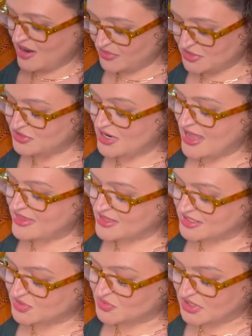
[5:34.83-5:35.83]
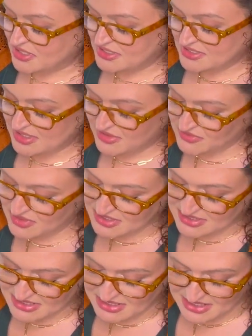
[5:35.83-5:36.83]
would try this one. So
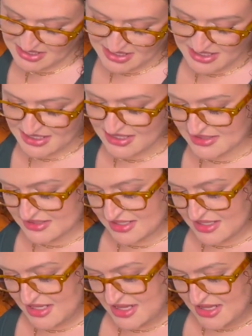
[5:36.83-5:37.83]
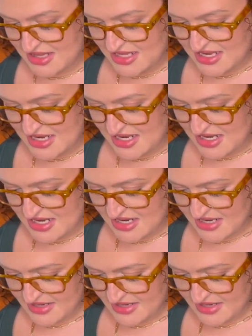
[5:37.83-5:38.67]
this is the